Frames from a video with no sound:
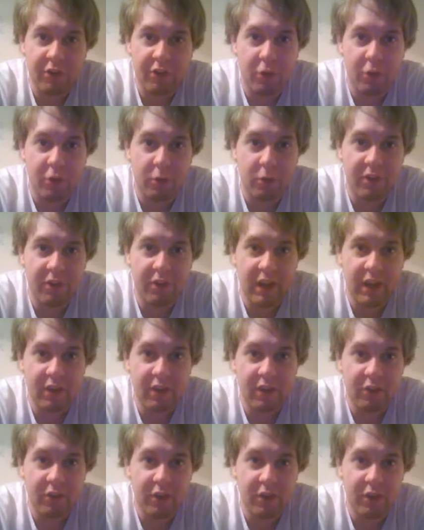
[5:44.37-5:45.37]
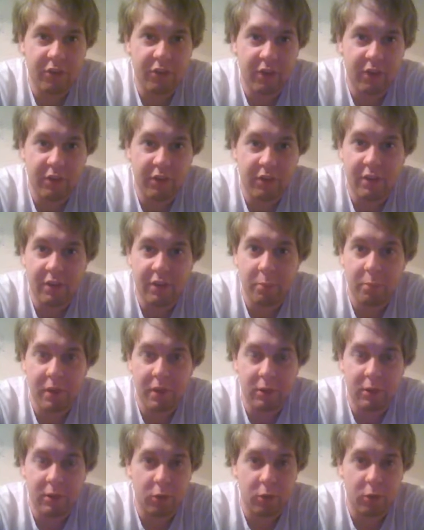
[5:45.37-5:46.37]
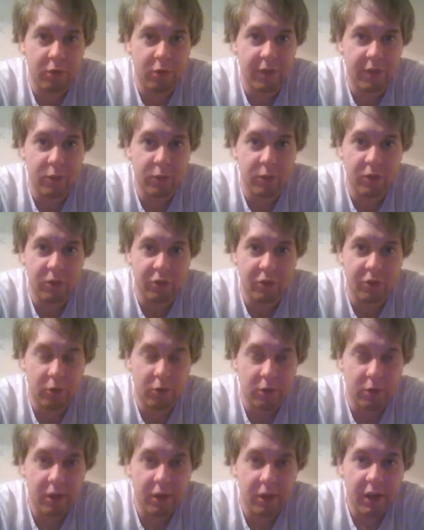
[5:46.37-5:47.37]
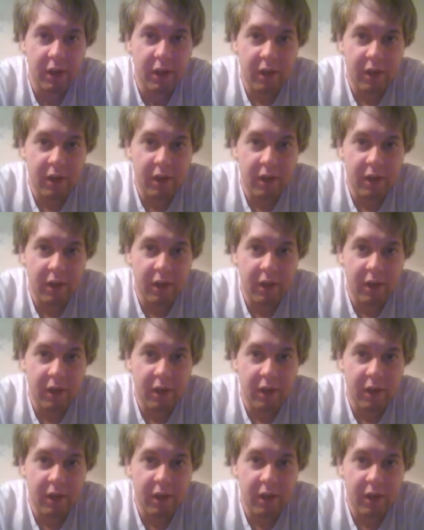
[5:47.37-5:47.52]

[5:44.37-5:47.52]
still retains the 16-bit look of the original,